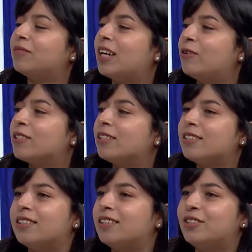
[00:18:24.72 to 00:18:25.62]
I was
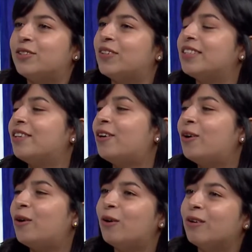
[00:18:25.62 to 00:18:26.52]
listening to it the
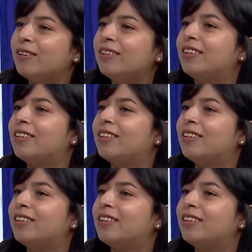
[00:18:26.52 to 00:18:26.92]
whole